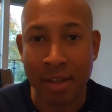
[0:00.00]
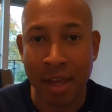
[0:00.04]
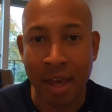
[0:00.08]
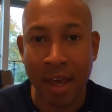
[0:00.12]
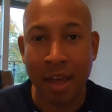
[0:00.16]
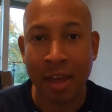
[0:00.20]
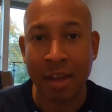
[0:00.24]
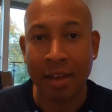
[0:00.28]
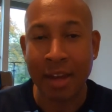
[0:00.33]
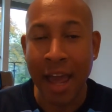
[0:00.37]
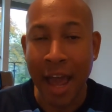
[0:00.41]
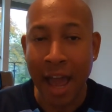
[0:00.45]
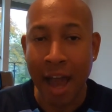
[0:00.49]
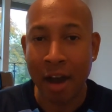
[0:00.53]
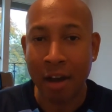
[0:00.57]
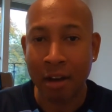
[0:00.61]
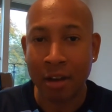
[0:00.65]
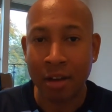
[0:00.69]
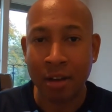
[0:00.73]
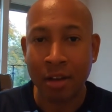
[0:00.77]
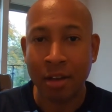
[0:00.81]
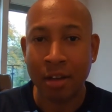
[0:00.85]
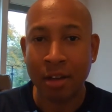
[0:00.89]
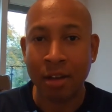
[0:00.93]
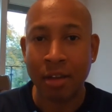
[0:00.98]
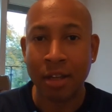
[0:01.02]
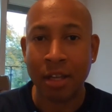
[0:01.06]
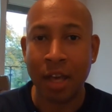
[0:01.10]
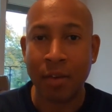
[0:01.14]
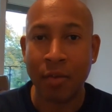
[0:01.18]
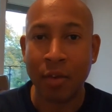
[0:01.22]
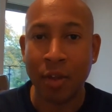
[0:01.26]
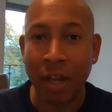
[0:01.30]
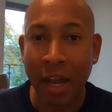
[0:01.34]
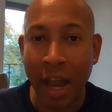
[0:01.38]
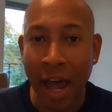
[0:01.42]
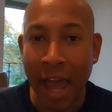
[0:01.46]
Now, if you
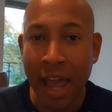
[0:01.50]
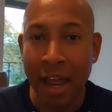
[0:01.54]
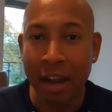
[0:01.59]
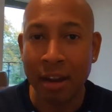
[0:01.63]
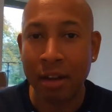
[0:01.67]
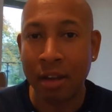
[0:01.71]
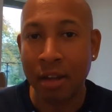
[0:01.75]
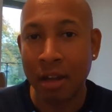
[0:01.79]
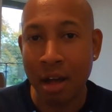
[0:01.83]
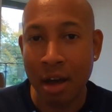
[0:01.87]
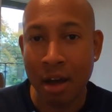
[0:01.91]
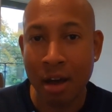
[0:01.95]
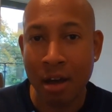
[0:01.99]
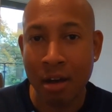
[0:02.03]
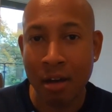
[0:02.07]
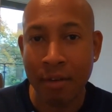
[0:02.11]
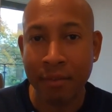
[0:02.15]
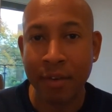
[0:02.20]
like, love,